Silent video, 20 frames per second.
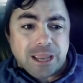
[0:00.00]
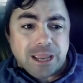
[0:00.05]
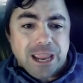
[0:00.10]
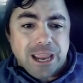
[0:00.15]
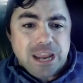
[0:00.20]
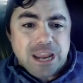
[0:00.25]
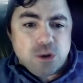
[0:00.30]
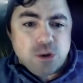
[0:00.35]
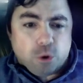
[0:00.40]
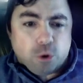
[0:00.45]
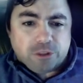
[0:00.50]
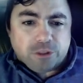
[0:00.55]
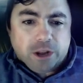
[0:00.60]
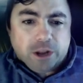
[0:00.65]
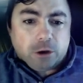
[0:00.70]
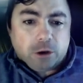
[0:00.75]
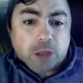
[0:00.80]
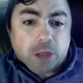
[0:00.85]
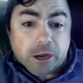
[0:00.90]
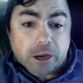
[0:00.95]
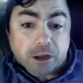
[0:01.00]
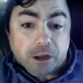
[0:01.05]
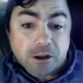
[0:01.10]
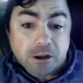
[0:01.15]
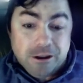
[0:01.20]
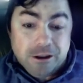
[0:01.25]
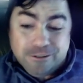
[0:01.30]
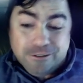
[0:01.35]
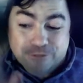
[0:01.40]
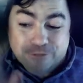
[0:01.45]
In North Carolina,
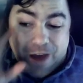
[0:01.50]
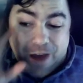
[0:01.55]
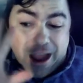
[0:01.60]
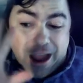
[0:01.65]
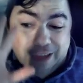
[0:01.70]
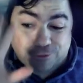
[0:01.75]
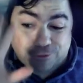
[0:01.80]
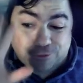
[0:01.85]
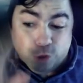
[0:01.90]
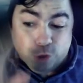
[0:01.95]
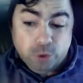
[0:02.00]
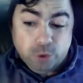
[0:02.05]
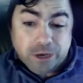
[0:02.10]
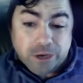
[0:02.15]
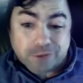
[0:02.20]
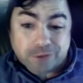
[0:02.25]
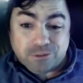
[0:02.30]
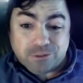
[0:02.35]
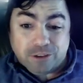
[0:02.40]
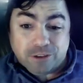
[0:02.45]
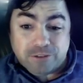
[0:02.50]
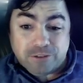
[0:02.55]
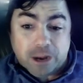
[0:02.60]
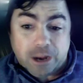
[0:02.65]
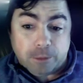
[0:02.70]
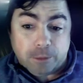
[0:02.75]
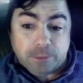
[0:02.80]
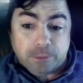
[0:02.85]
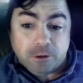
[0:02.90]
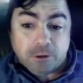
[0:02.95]
five flu deaths have
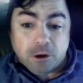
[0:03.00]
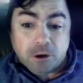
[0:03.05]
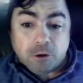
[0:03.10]
now been